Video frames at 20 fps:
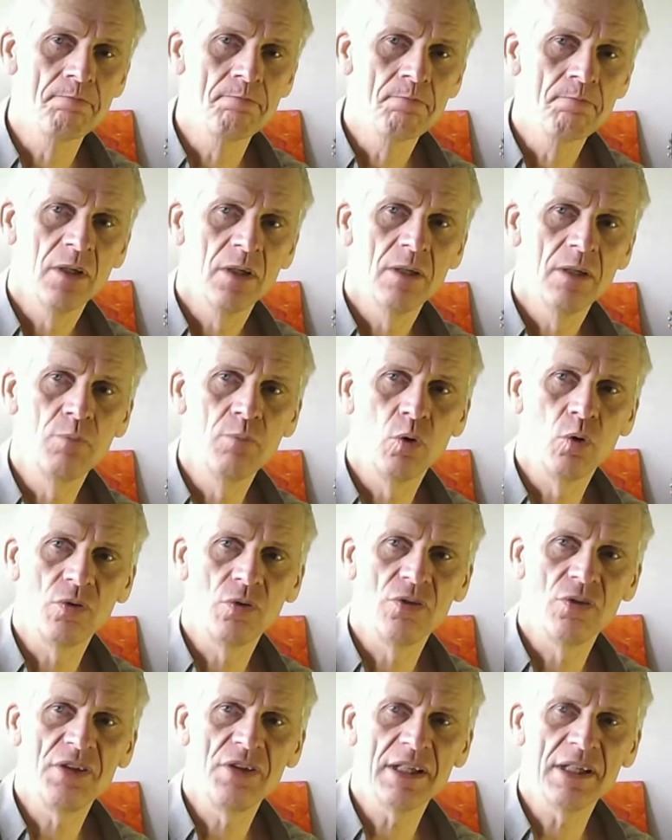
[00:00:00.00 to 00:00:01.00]

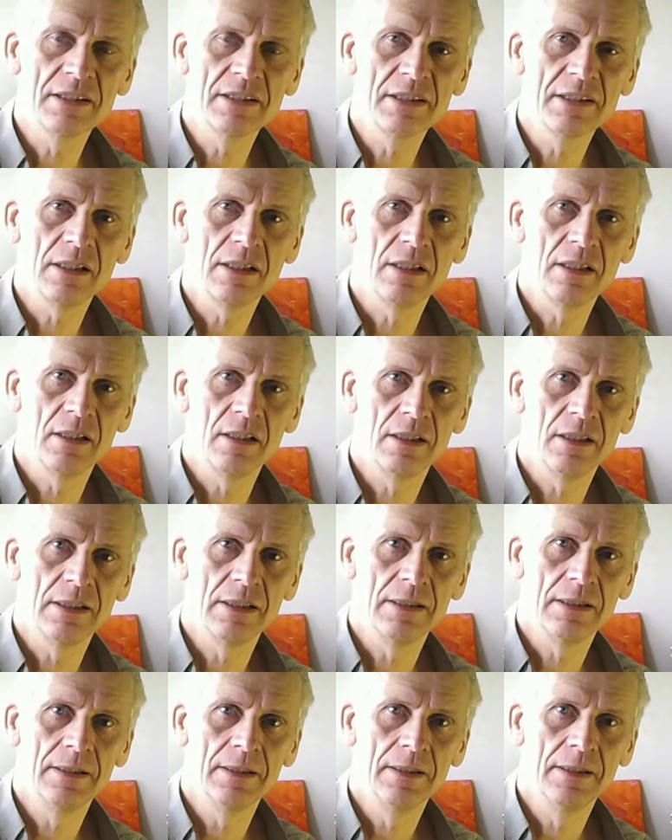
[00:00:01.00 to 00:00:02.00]
important things
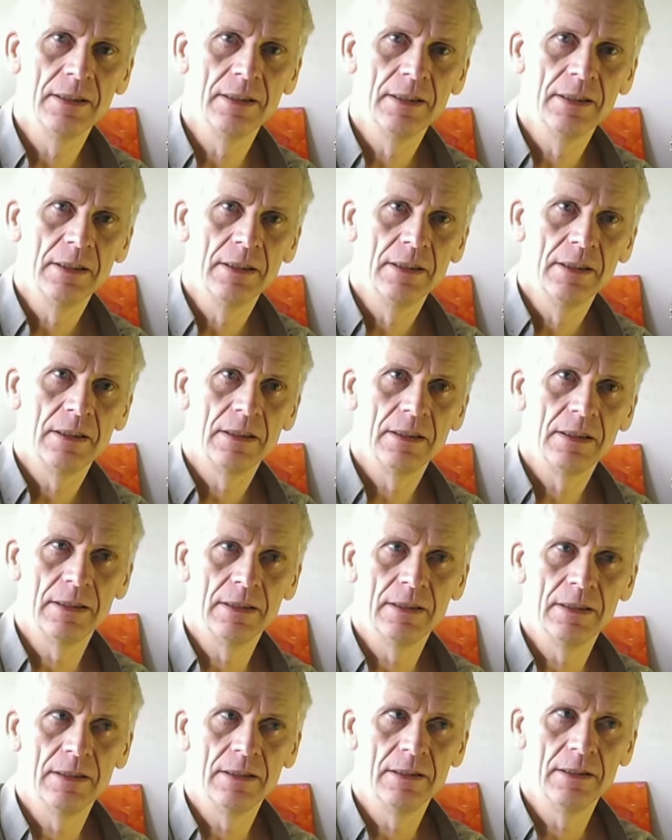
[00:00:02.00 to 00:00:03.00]

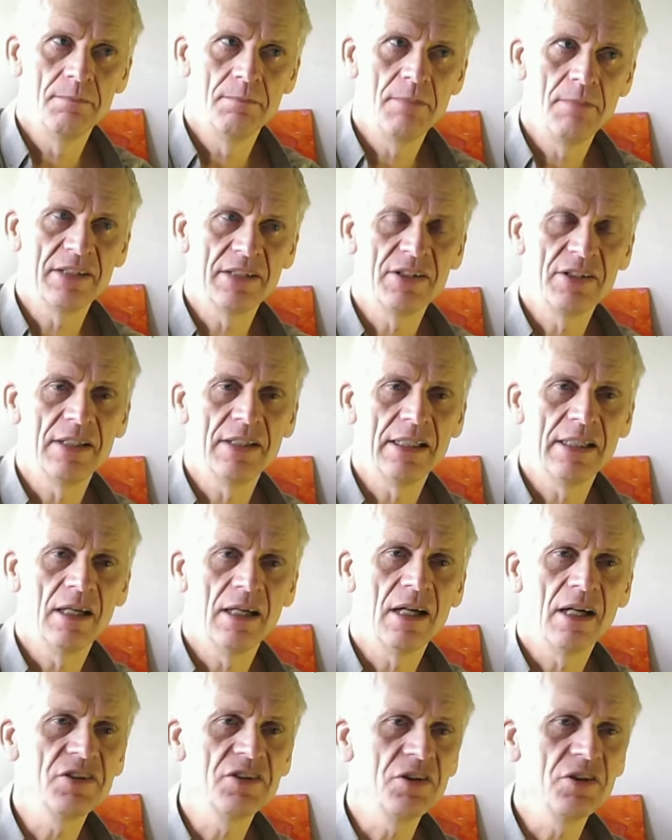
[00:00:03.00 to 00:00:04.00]
mentioned here.
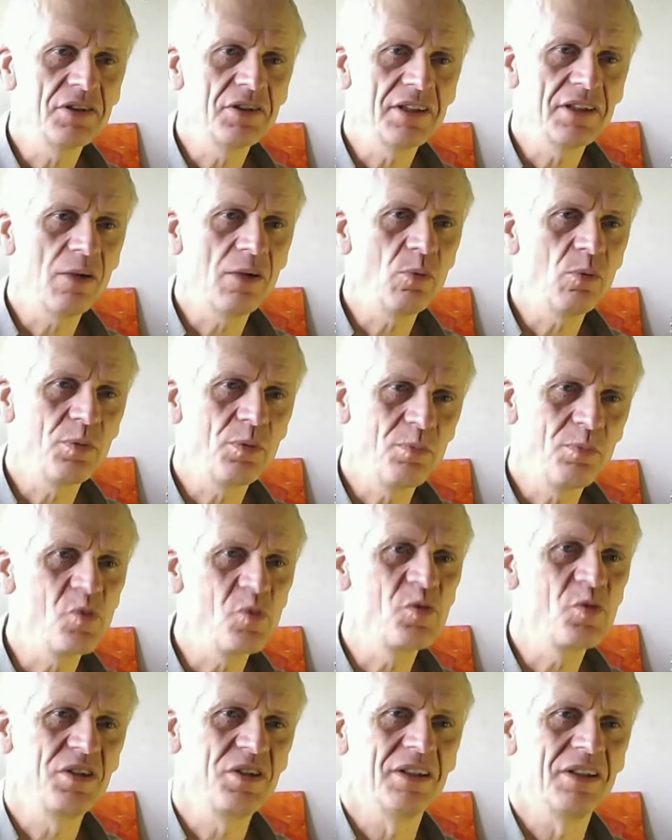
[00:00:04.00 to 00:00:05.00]
I should say one more
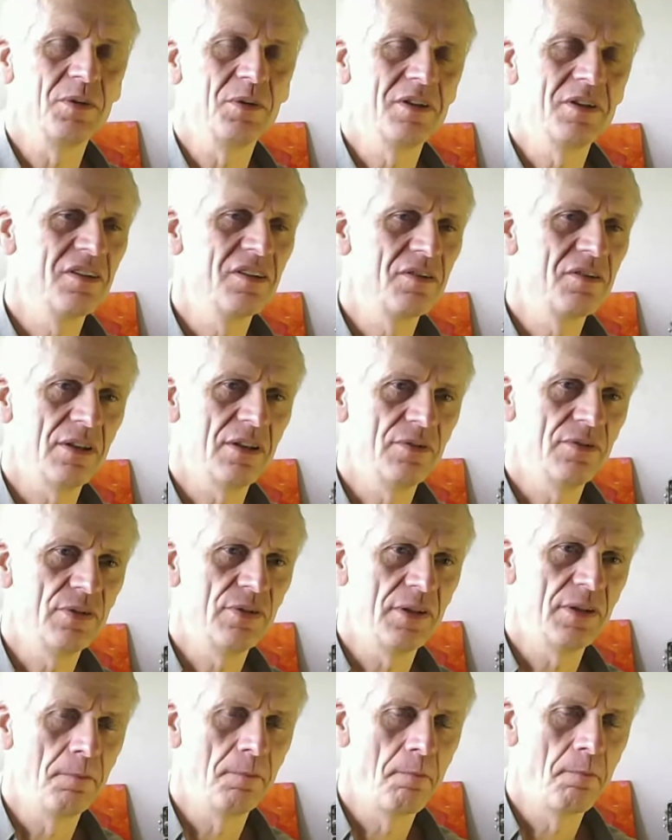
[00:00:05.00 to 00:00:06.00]
thing, which is great
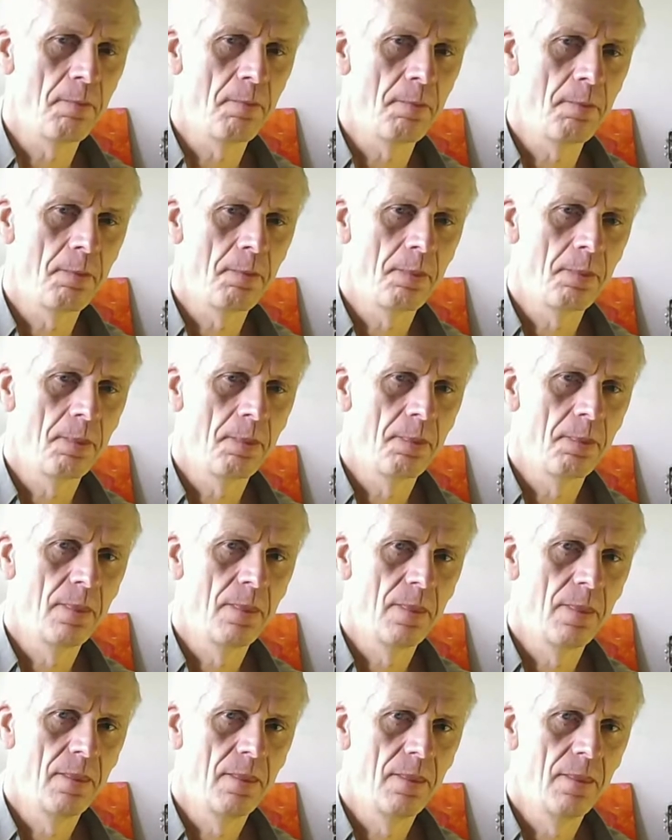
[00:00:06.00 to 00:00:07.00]
fun.
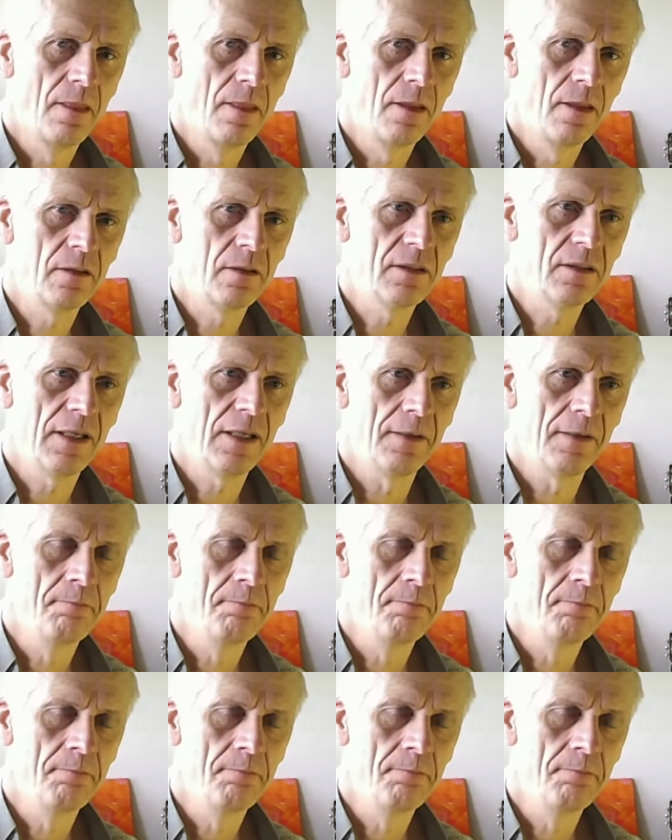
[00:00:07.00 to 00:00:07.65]
Okay.